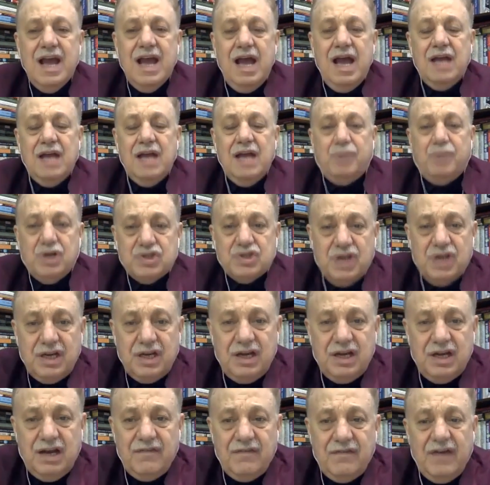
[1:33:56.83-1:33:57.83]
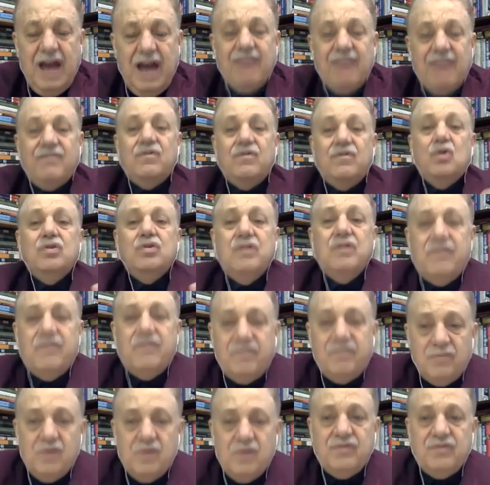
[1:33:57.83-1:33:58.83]
and Persian Gulf have
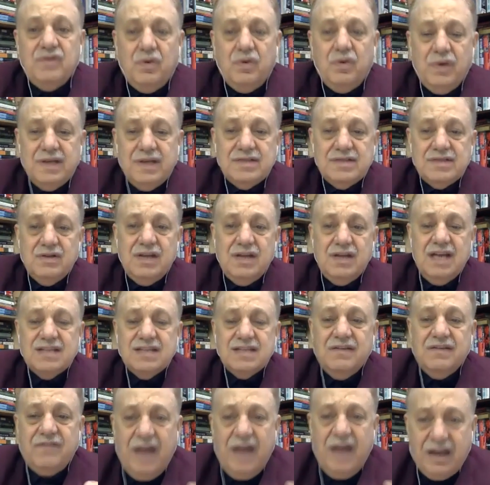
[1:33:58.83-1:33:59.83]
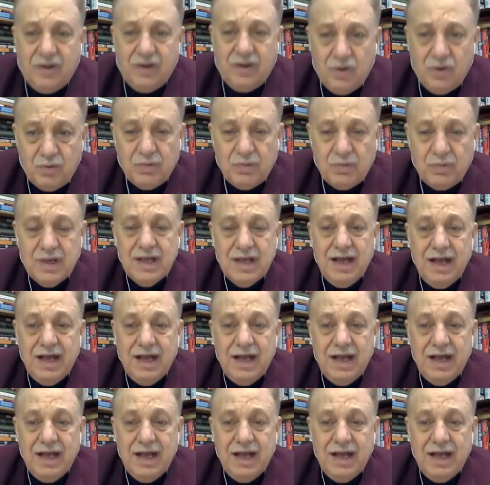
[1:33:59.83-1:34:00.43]
moved away. So there is a vacuum.